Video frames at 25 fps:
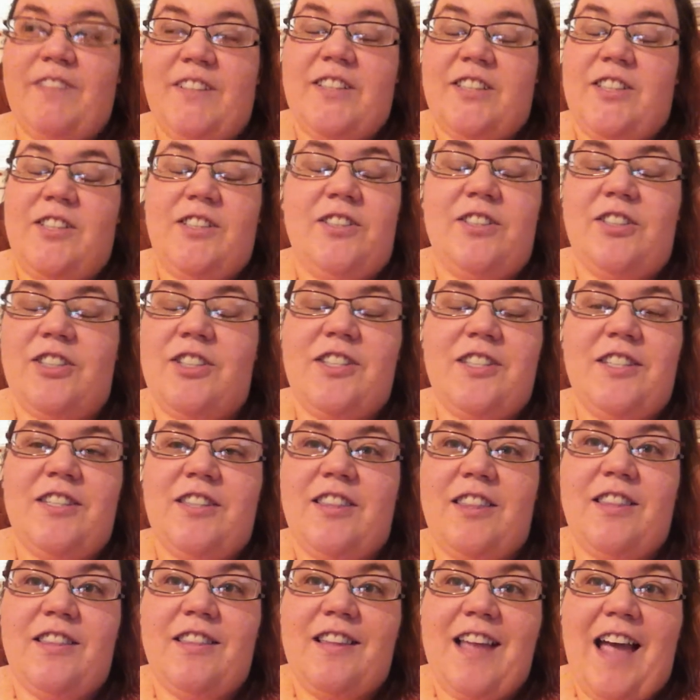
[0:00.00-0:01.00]
It's just
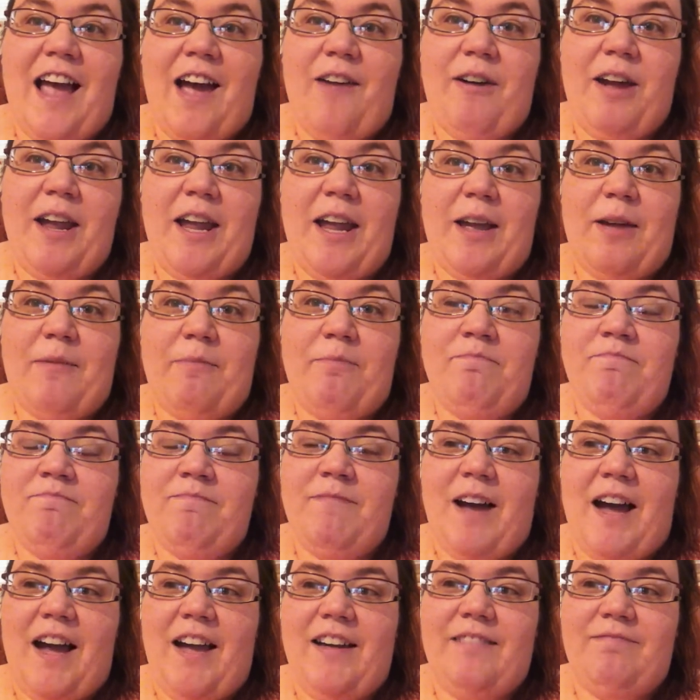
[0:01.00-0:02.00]
how I am.
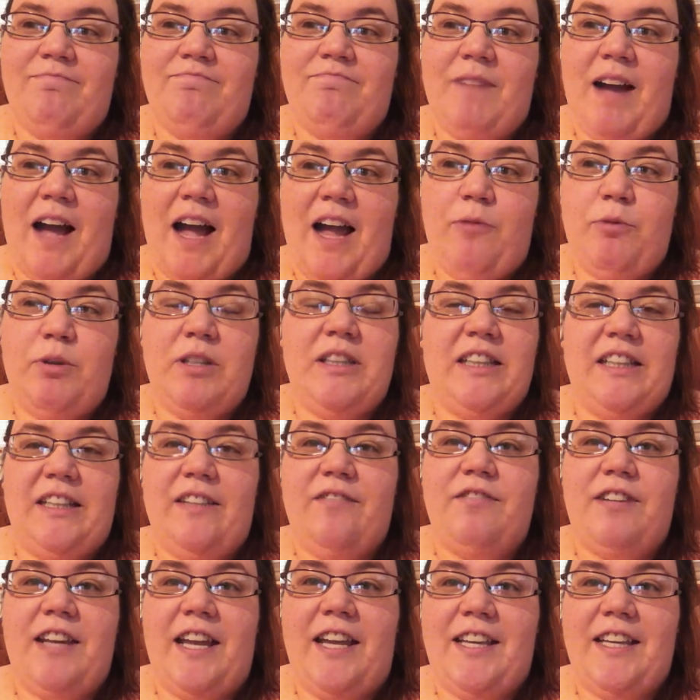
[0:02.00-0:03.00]
I I would
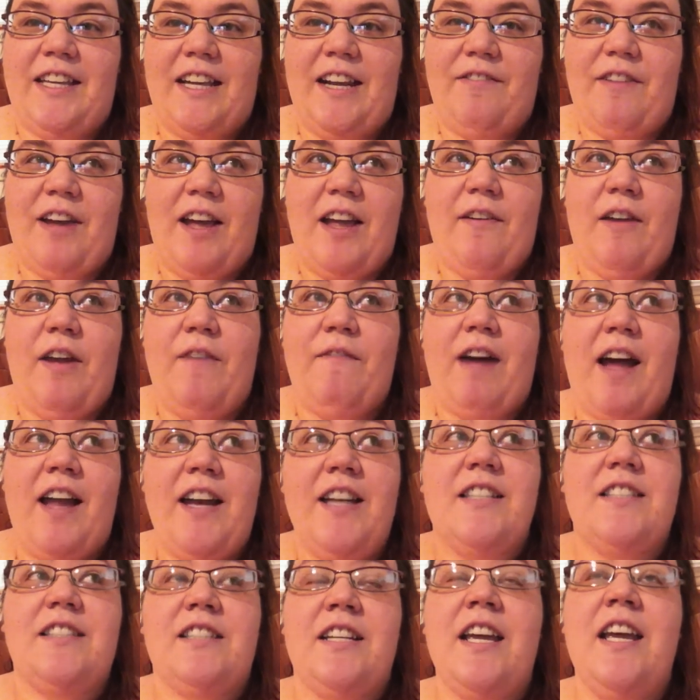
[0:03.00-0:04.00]
live naked if I if I
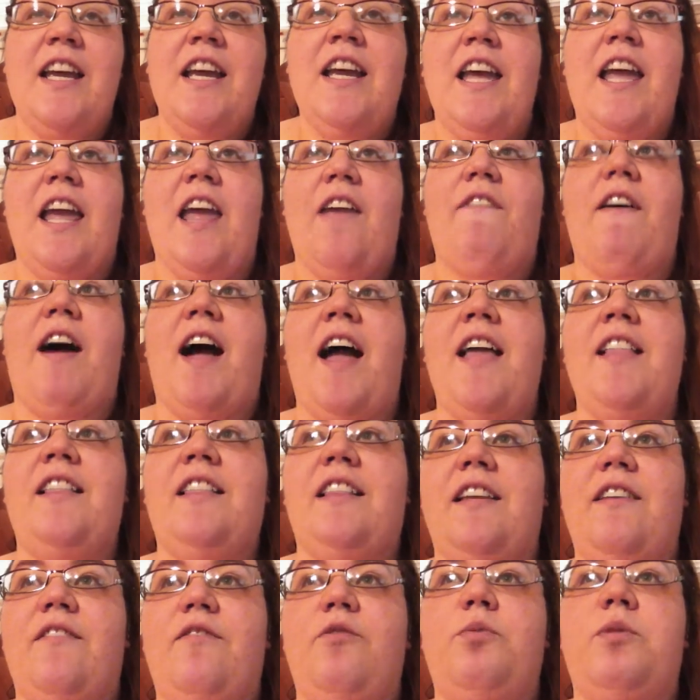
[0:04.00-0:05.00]
just if I
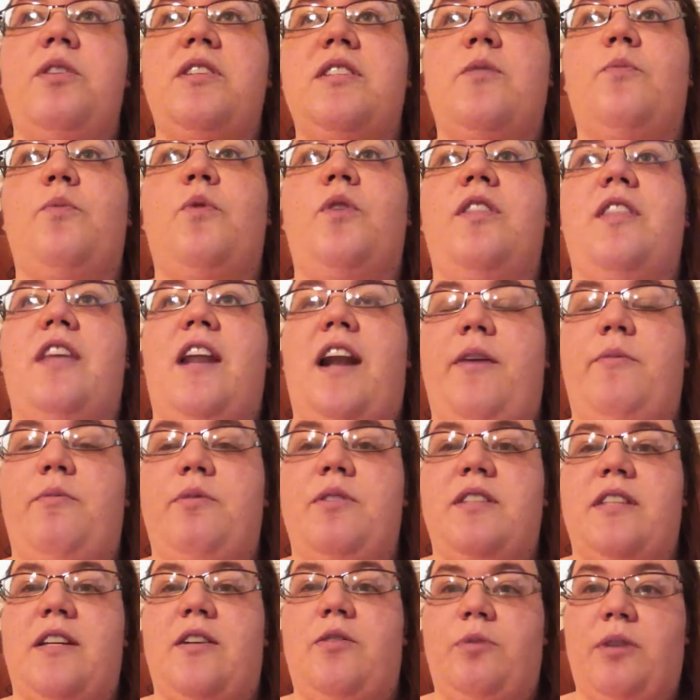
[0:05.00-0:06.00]
lived with someone that I
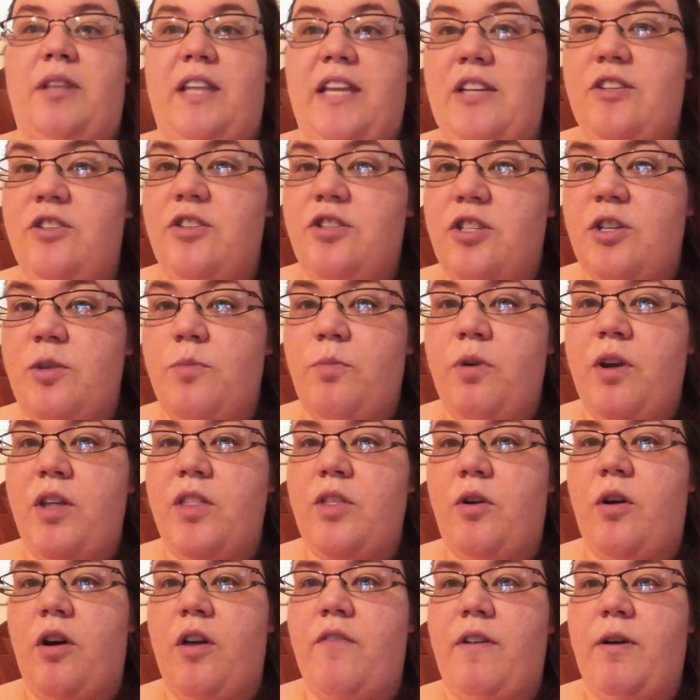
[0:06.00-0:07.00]
was in a relationship
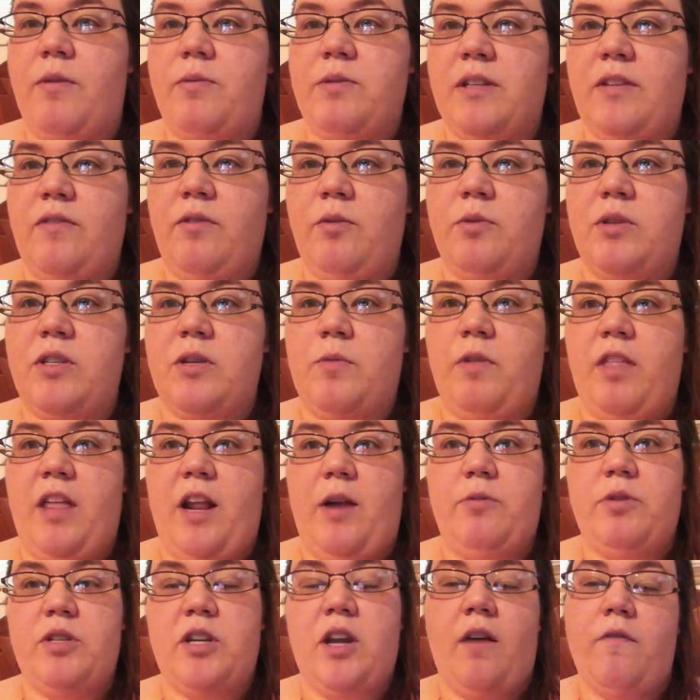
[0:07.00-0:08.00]
with, or if I was living with someone that
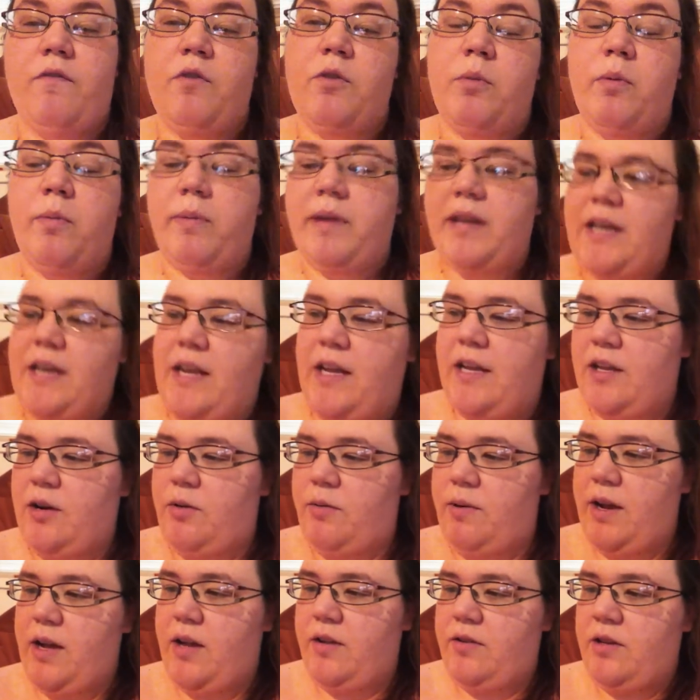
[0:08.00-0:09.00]
I was comfortable being naked
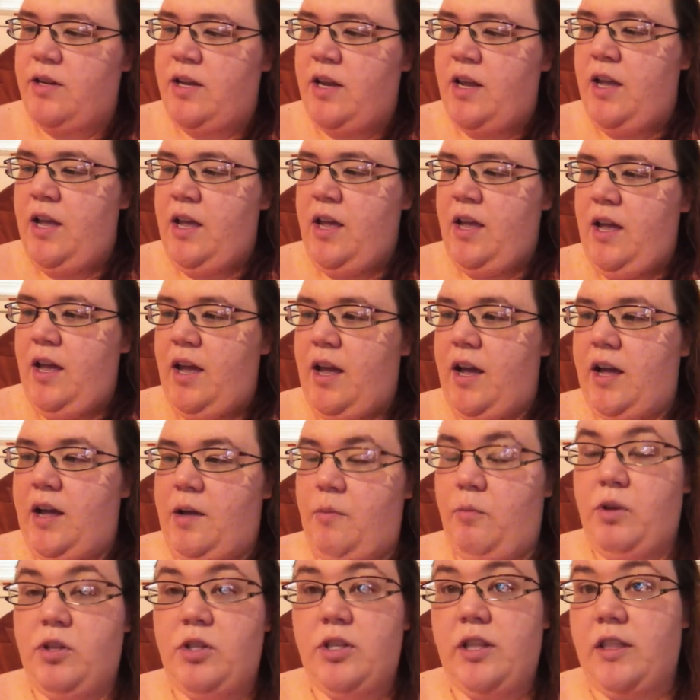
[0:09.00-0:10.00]
around.
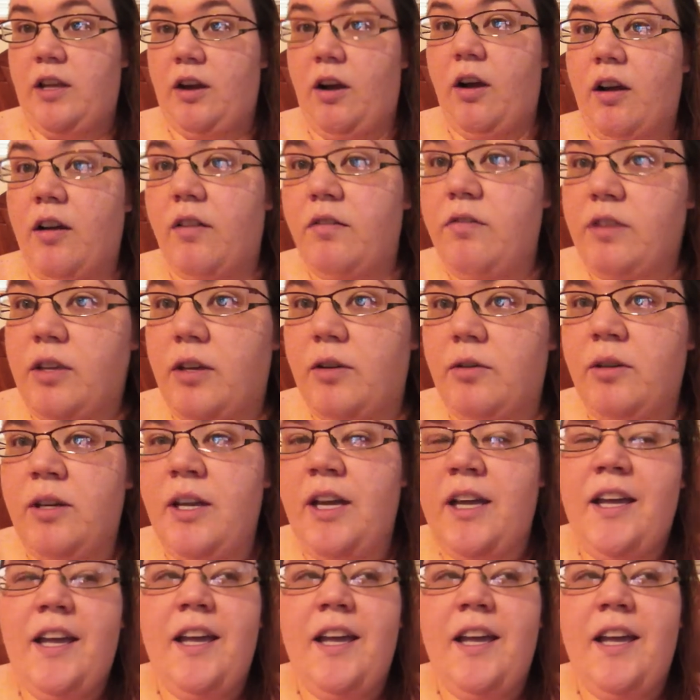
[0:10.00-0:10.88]
Um, and there are a few.